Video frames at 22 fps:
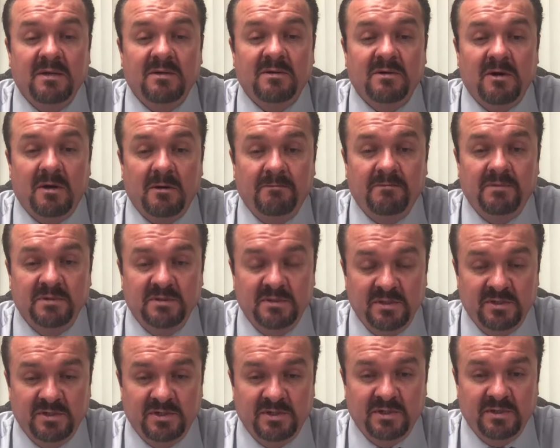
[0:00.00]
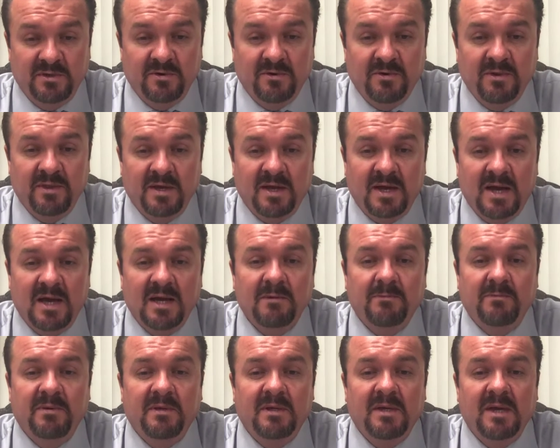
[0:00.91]
Composition, or the
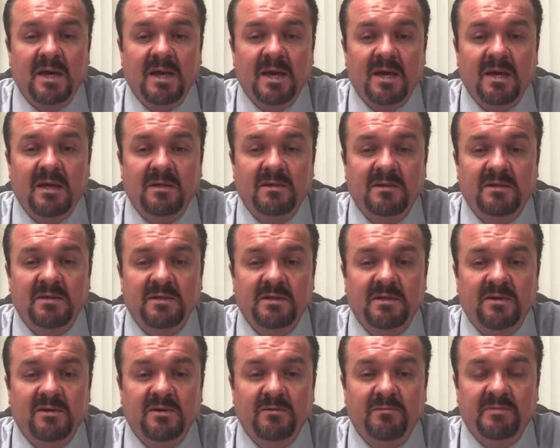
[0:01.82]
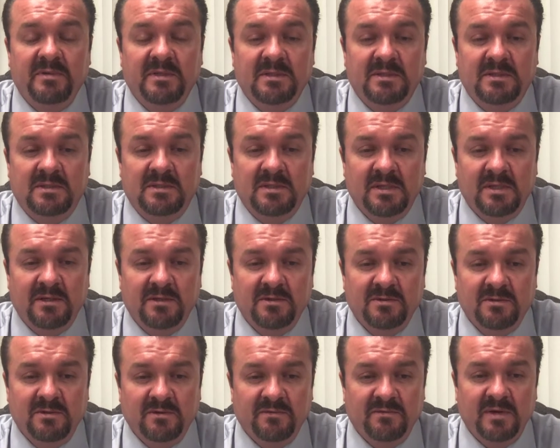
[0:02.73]
IPA-DOBC
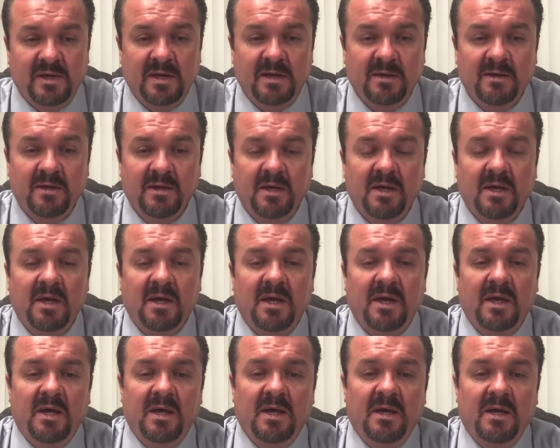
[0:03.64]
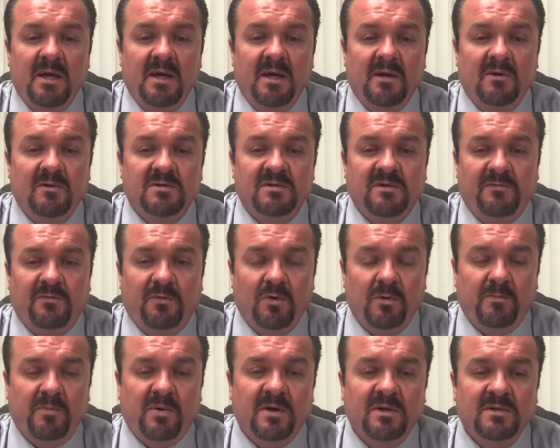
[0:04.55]
survey. It was a
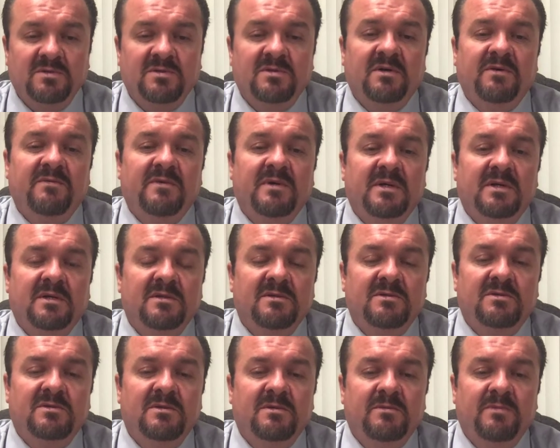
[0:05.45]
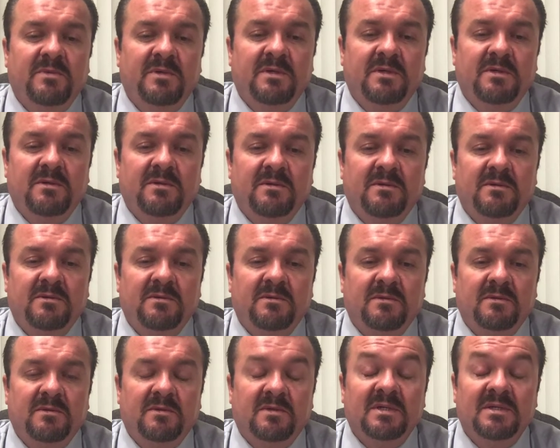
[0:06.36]
4-part survey consisting
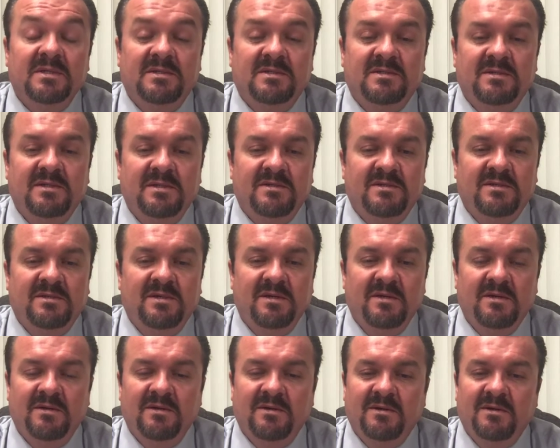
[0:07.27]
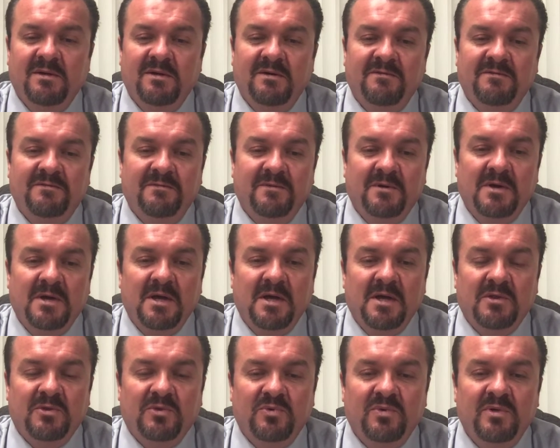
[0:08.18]
of
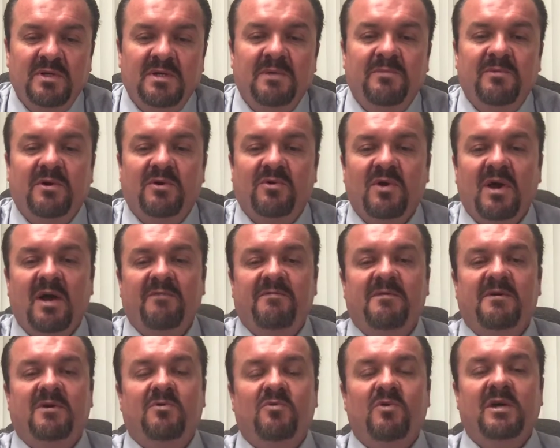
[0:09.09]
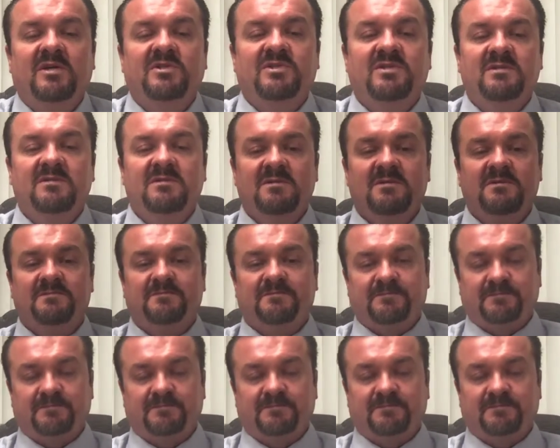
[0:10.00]
3 demographic questions